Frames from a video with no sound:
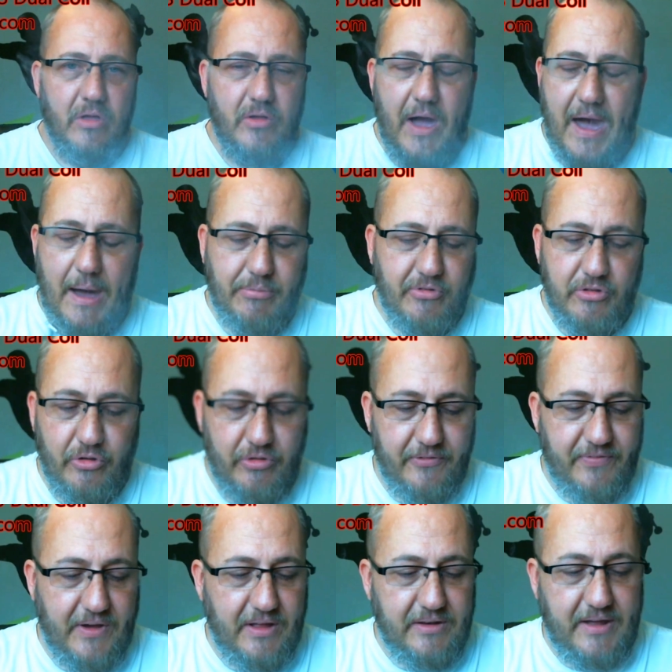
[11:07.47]
Absolutely
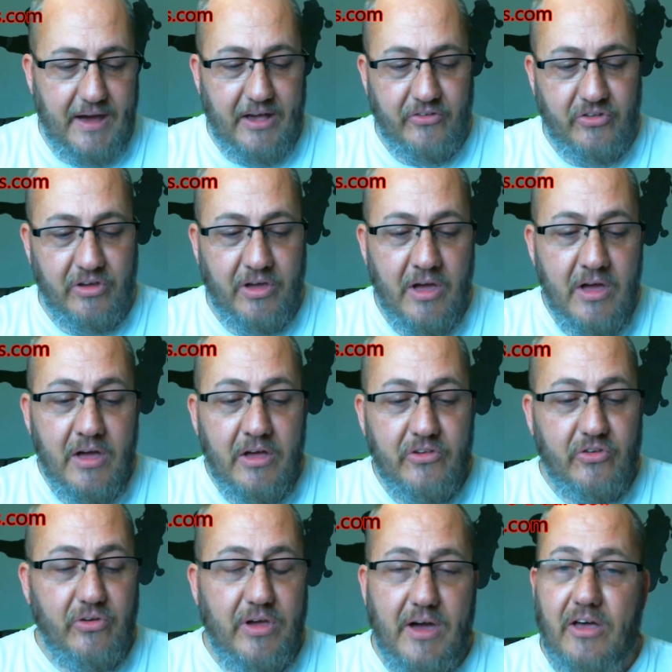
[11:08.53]
fantastic.
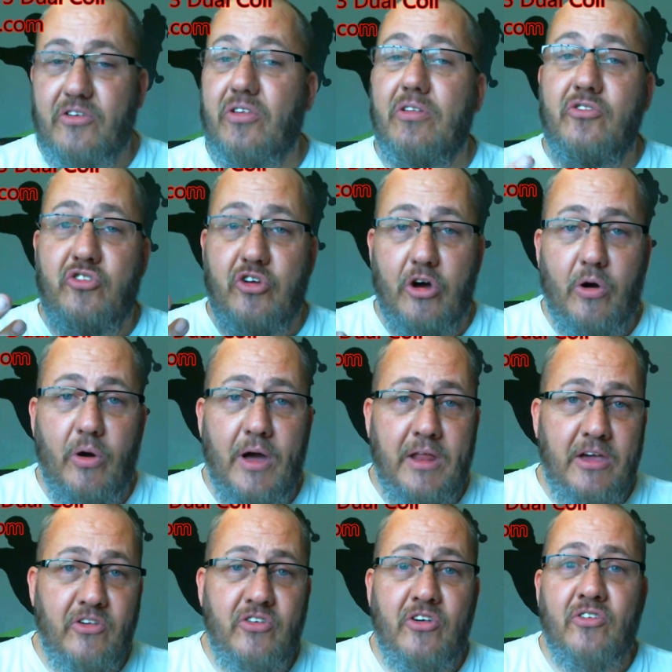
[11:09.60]
So yes, Joe at
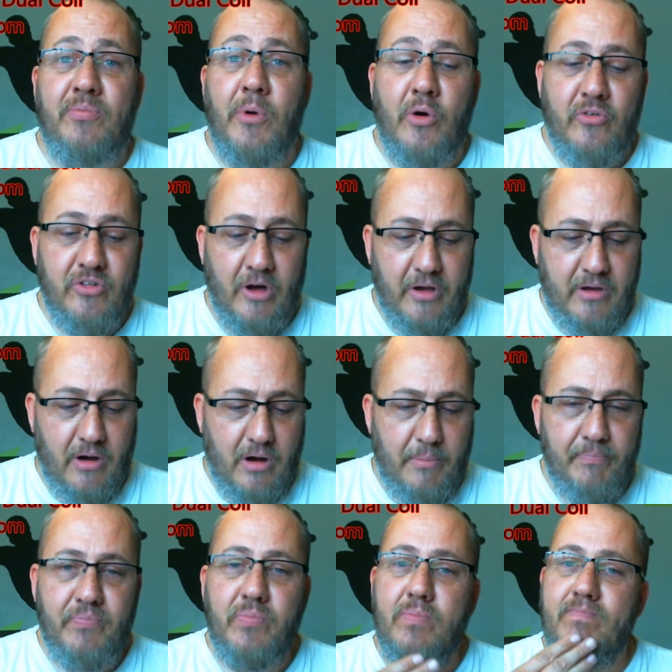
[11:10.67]

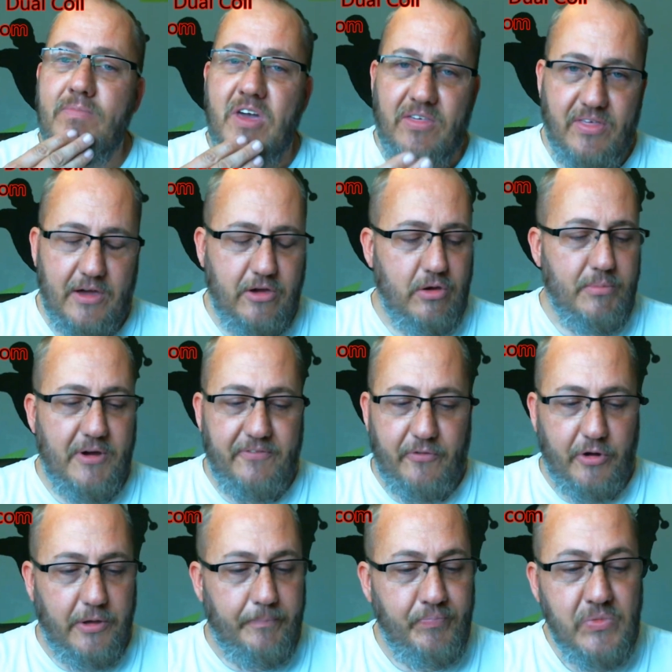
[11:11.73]
ecsmokes.com. Thank you, my
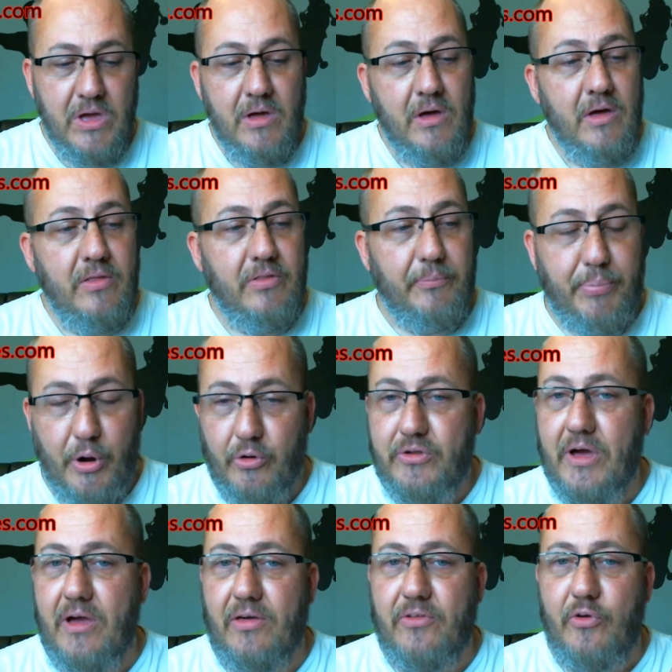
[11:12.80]
friend. The Pro
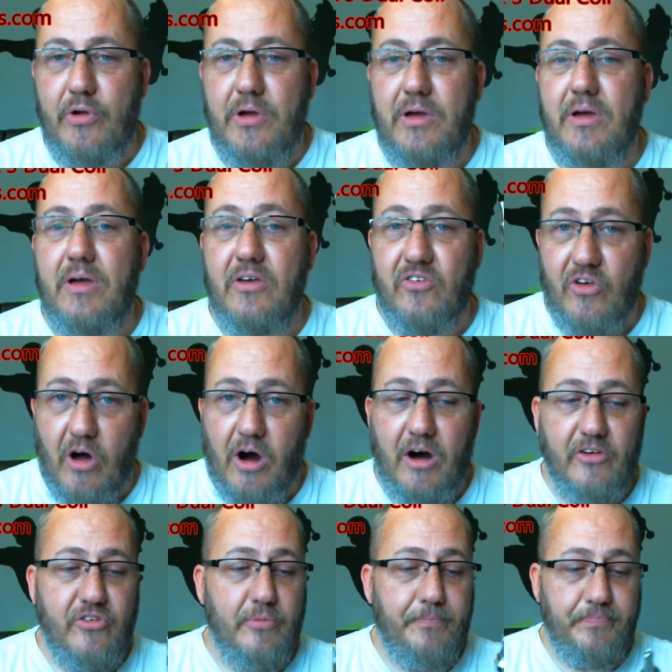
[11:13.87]
Tank 3 is
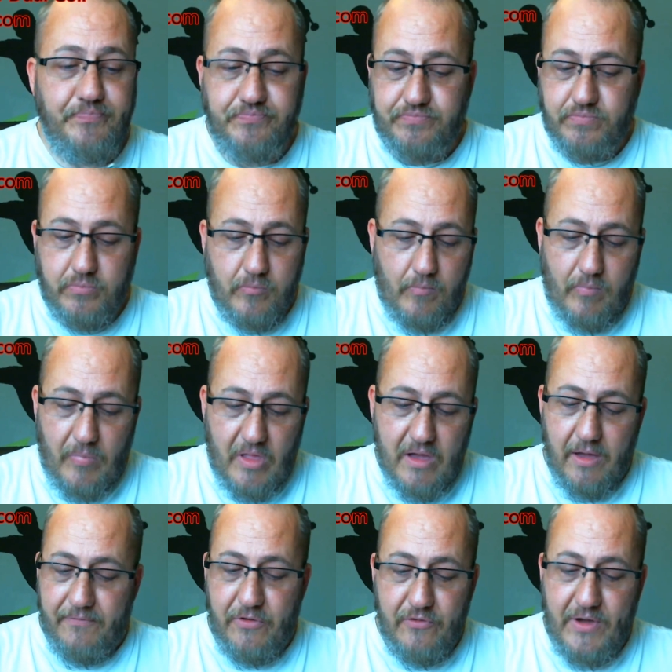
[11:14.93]
awesome.
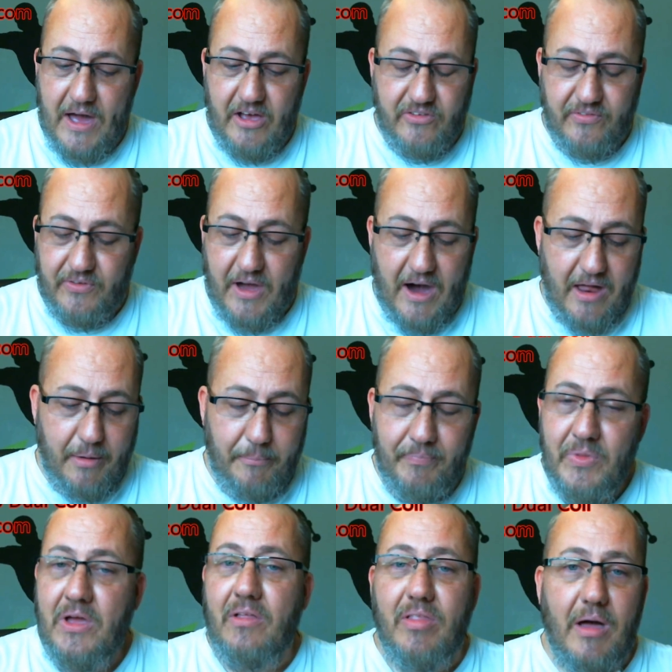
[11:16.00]
If you guys have got them,
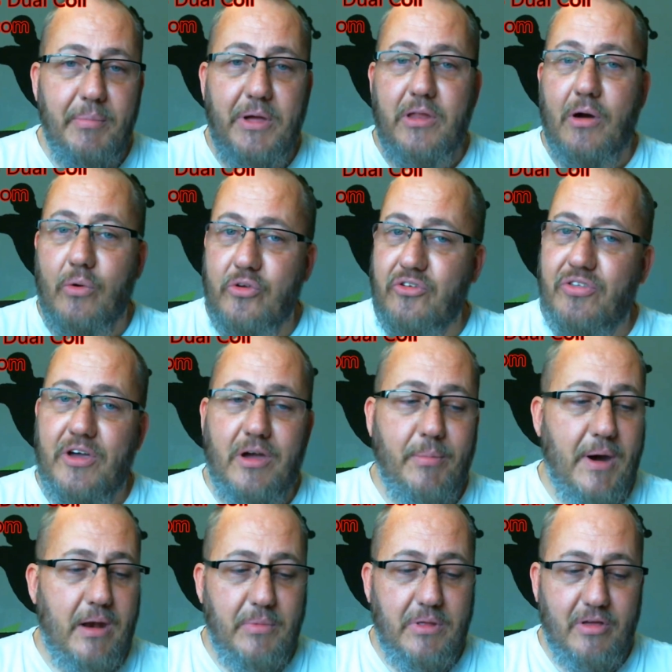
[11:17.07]
let me know what you think about
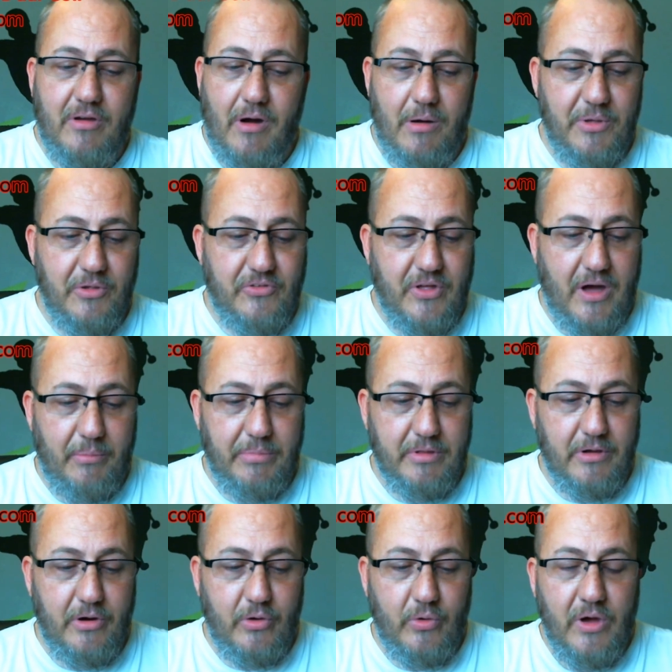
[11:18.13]
them in the comments down
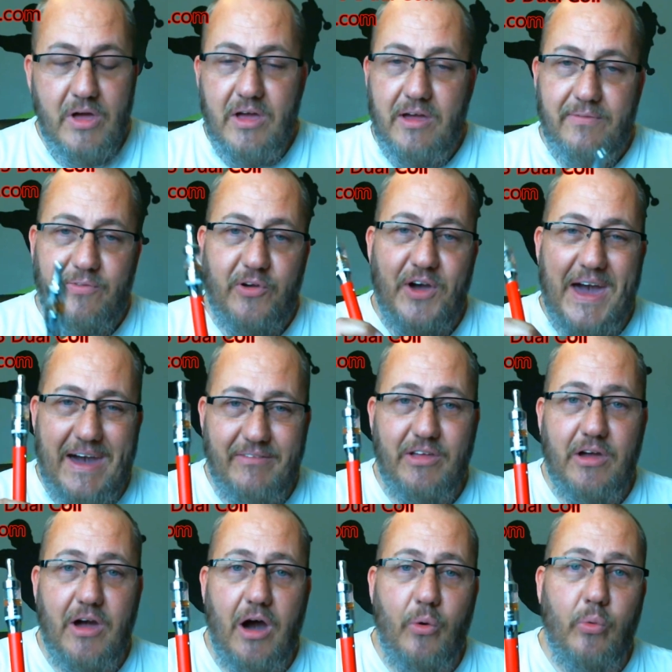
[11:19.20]
below. If you haven't
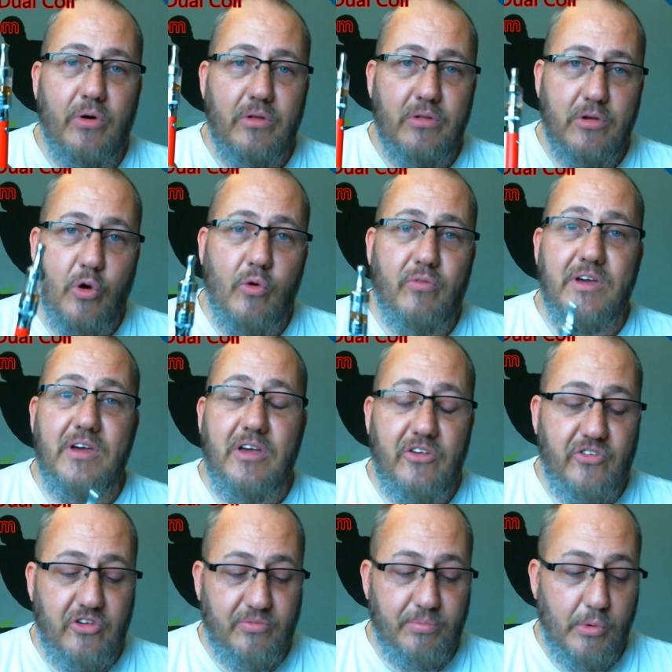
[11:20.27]
got one, go over to
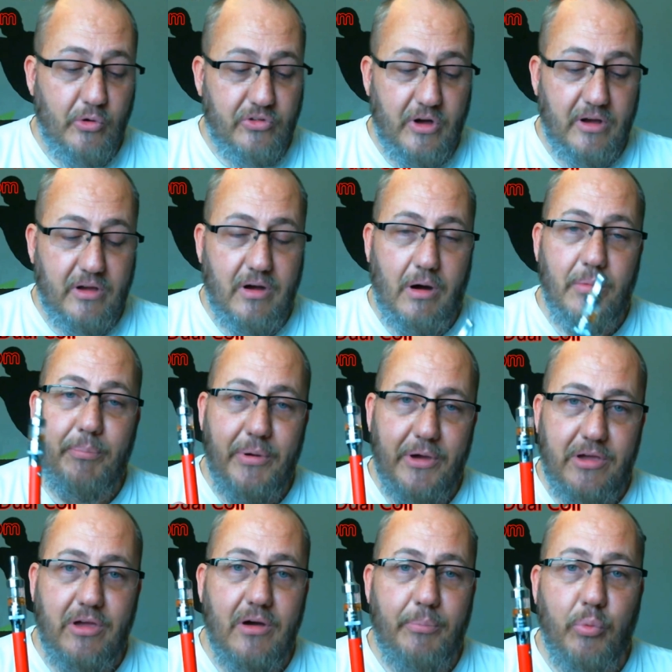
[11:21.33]
ecsmokes.com and pick
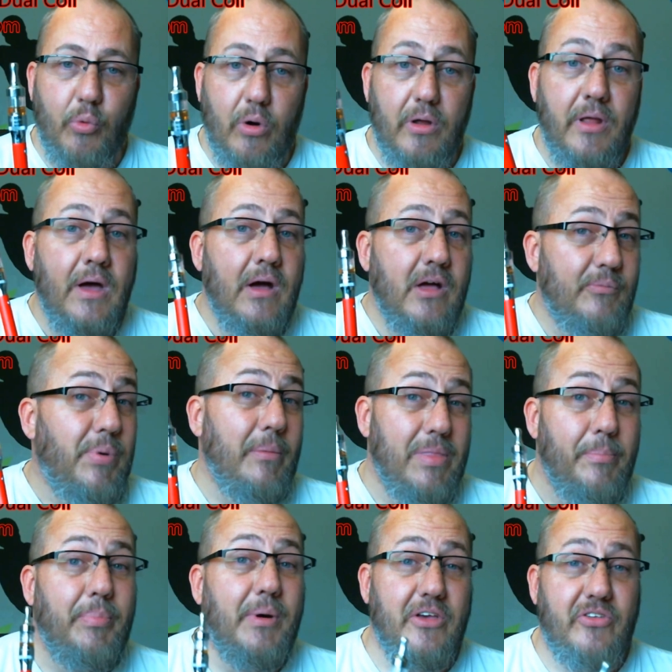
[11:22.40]
you up one. Probably the
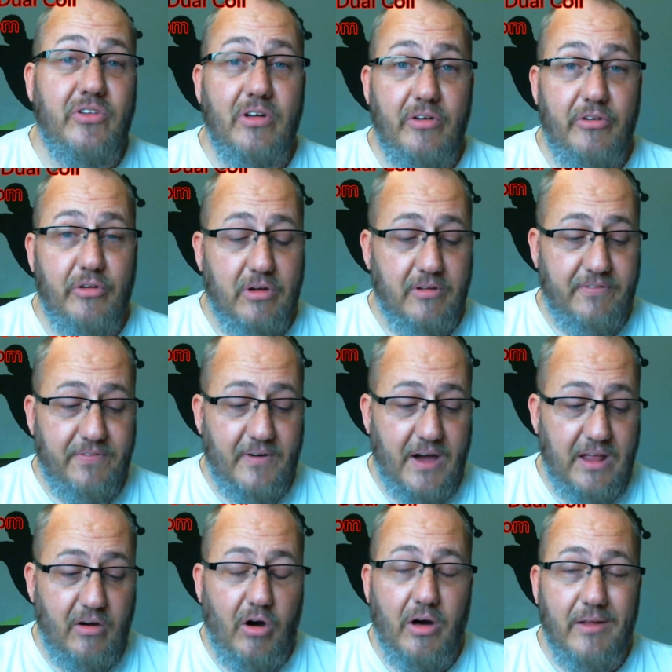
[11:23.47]
best deal you're going to
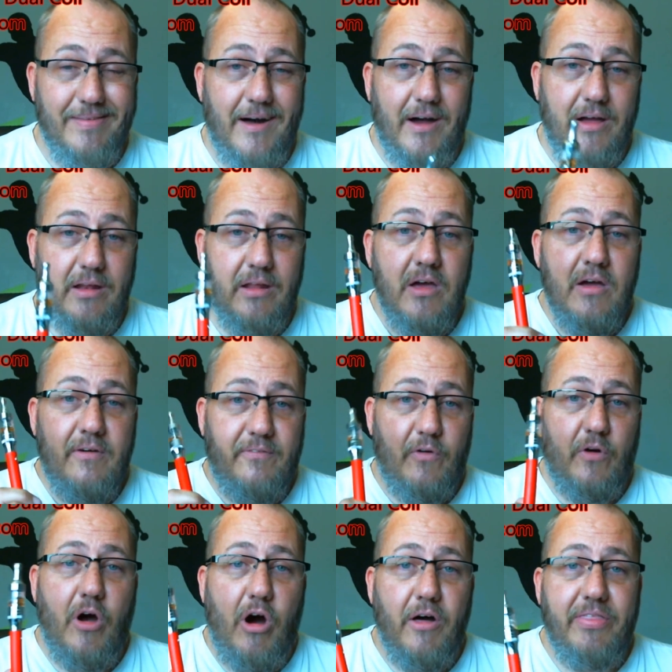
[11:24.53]
find online for
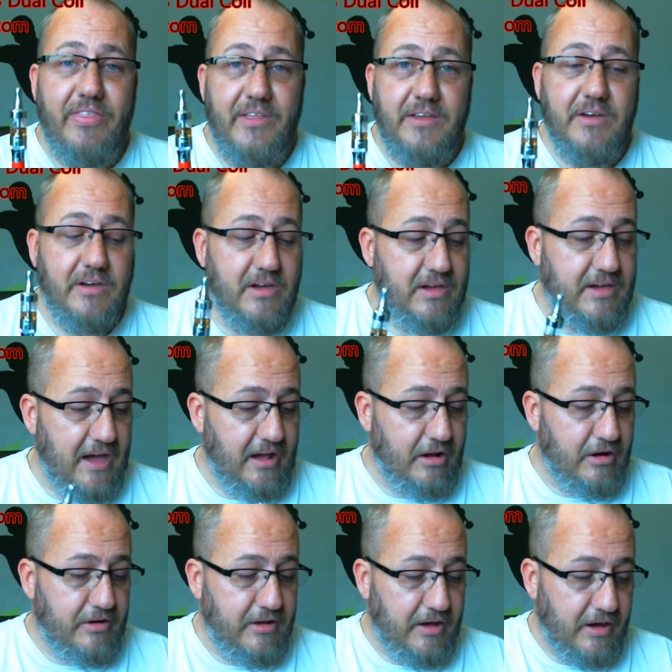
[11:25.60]
an authentic
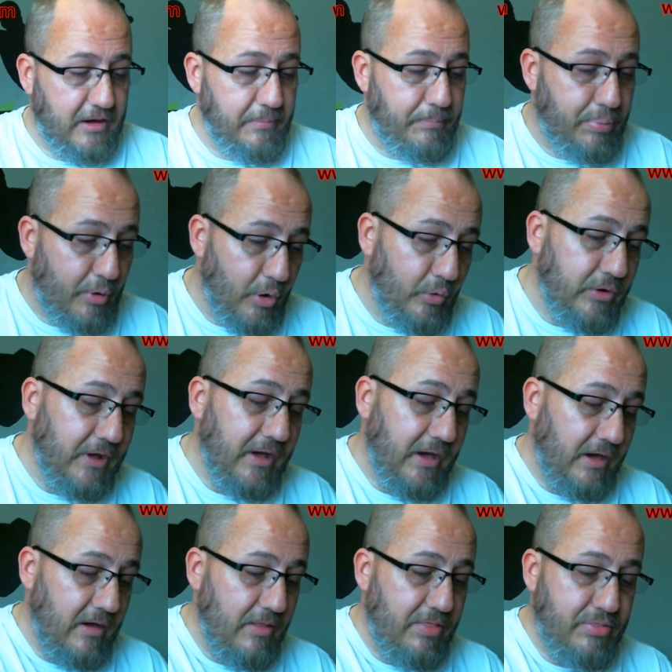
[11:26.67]
Kangertech Pro
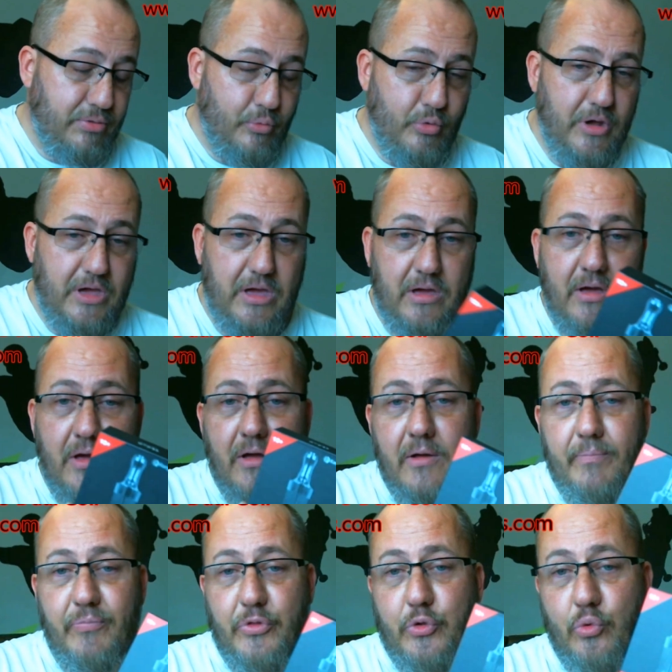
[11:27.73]
Tank 3
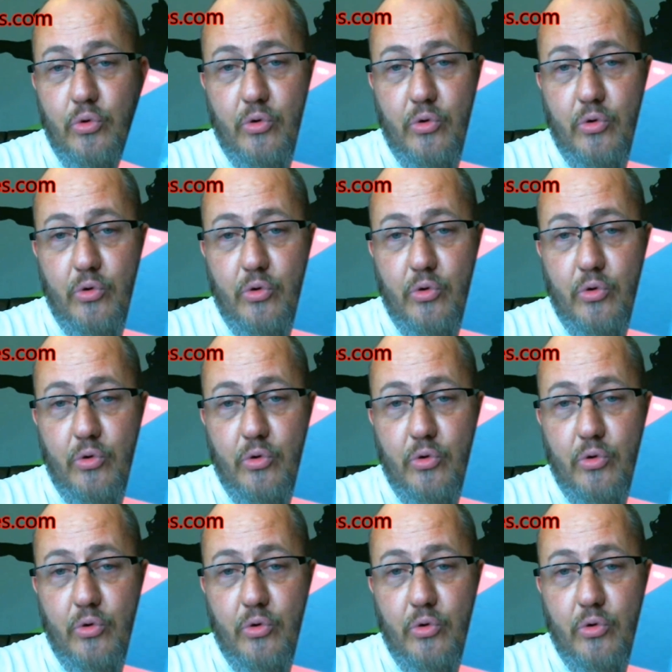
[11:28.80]
dual